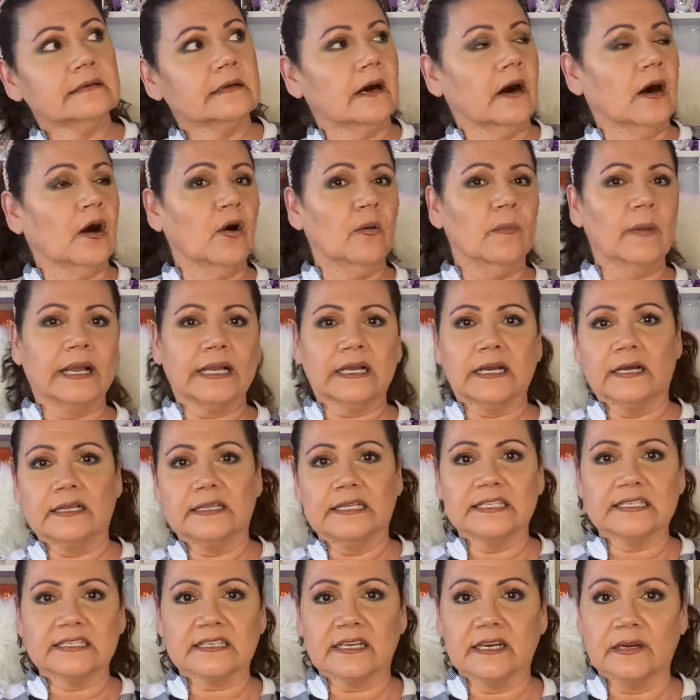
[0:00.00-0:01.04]
Oh my God,
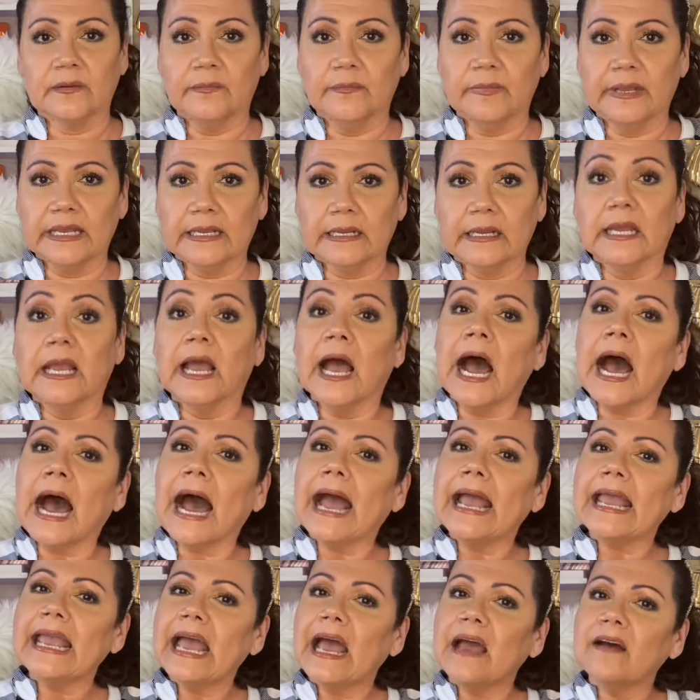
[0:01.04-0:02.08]
this is gonna make,
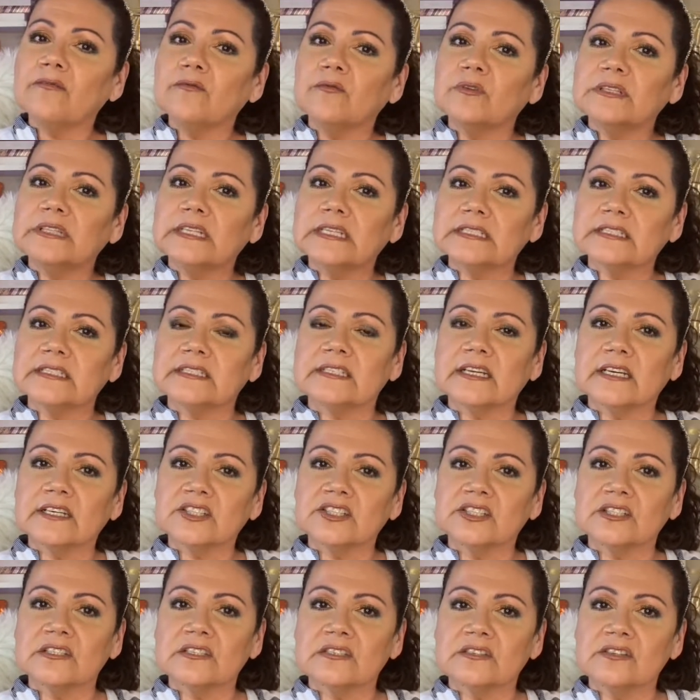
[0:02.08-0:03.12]
I have one that
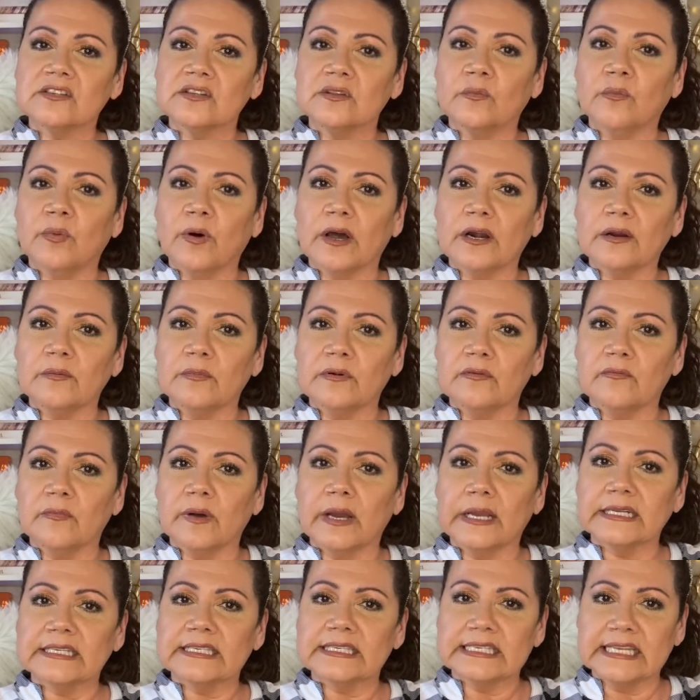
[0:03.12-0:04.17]
suctions to the bottom of
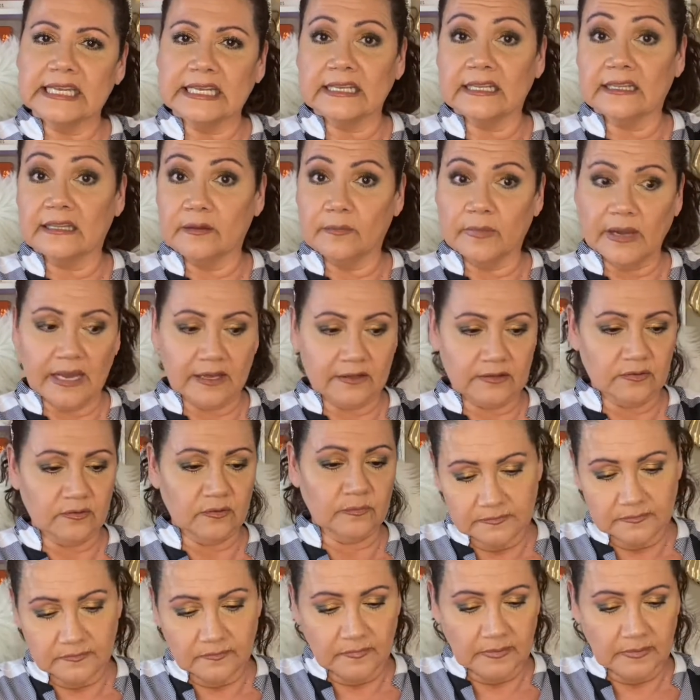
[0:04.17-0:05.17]
my sink in the bathroom.